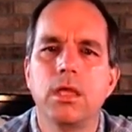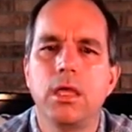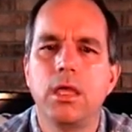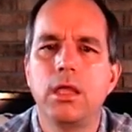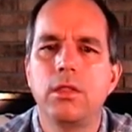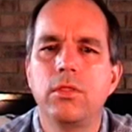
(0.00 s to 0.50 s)

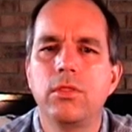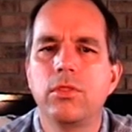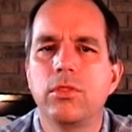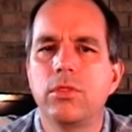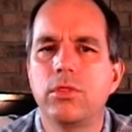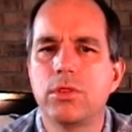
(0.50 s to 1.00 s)
in
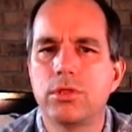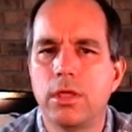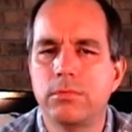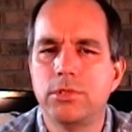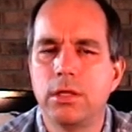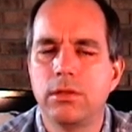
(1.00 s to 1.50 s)
the
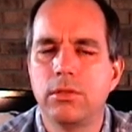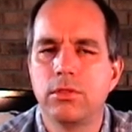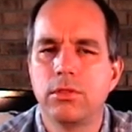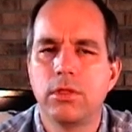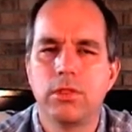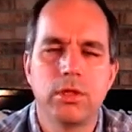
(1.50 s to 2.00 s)
subject
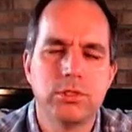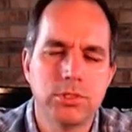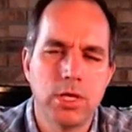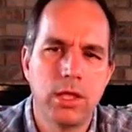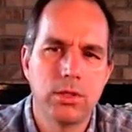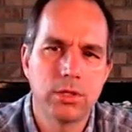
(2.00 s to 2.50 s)
that the
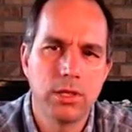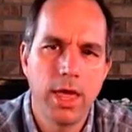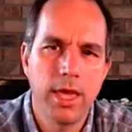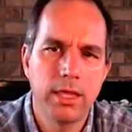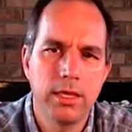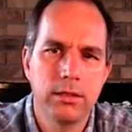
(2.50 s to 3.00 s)
child's
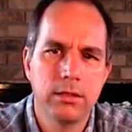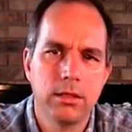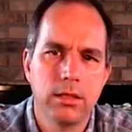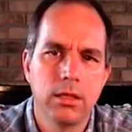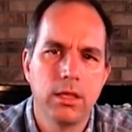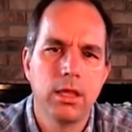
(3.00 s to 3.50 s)
lacking
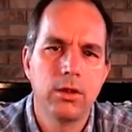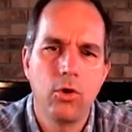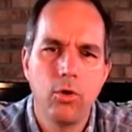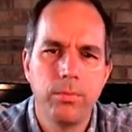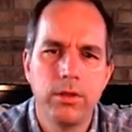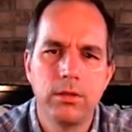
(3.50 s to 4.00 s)
and
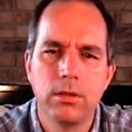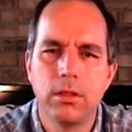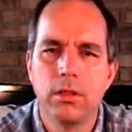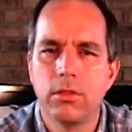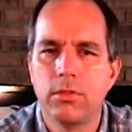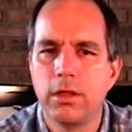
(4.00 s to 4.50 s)
hoping
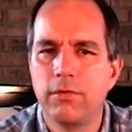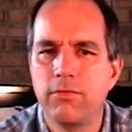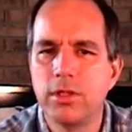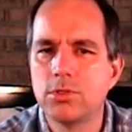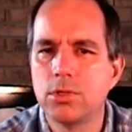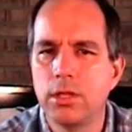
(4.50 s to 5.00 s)
that
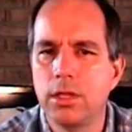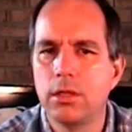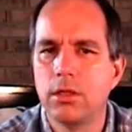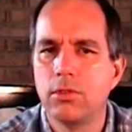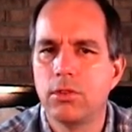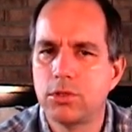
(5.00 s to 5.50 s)
eventually
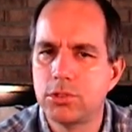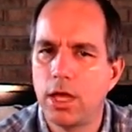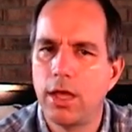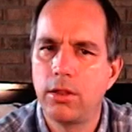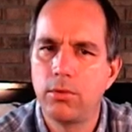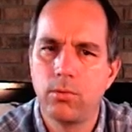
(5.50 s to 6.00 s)
the
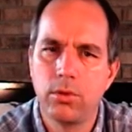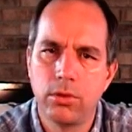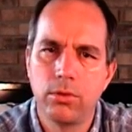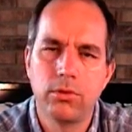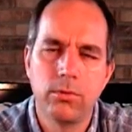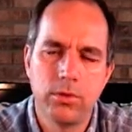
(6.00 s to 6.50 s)
child will
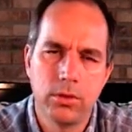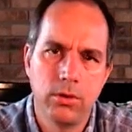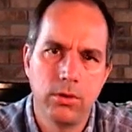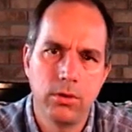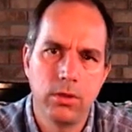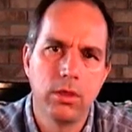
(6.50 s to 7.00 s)
learn the
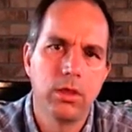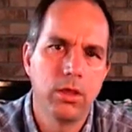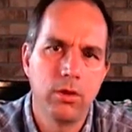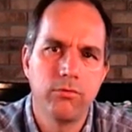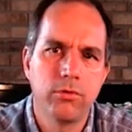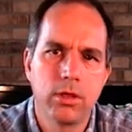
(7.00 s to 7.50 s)
material
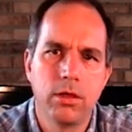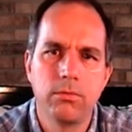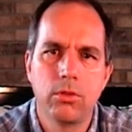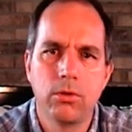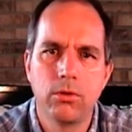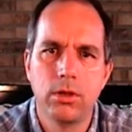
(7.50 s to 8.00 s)
and
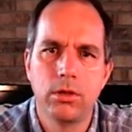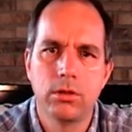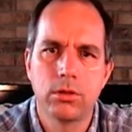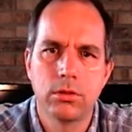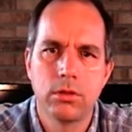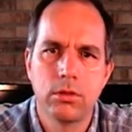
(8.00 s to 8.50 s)
overcome learning
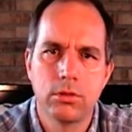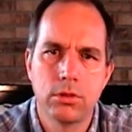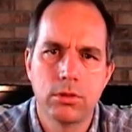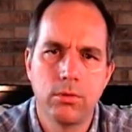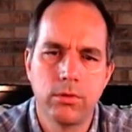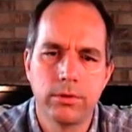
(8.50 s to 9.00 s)

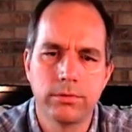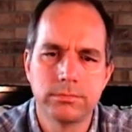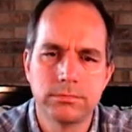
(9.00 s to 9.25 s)
disorder.